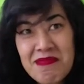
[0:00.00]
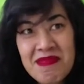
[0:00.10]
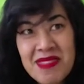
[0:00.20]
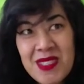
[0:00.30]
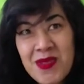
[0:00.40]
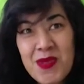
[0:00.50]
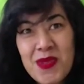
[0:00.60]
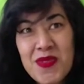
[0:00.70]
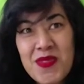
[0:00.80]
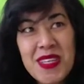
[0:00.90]
sort
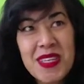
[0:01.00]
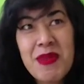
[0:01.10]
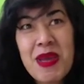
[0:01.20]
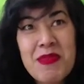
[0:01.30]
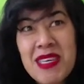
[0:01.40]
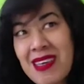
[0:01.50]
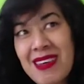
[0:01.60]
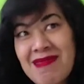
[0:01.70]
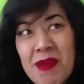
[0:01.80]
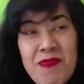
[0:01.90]
of in a maybe
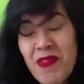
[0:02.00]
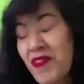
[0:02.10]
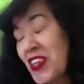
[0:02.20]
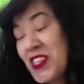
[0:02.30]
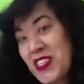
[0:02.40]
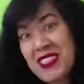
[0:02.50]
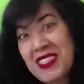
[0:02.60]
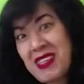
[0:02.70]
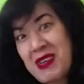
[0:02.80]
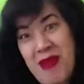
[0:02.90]
a
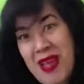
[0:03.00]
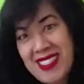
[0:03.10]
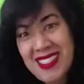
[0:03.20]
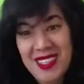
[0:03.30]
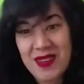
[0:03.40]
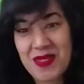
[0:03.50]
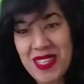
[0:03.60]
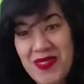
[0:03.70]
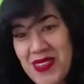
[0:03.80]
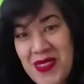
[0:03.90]
professional capacity or
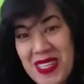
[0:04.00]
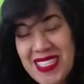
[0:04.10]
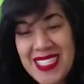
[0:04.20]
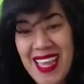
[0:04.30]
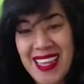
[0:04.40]
whatever you can say.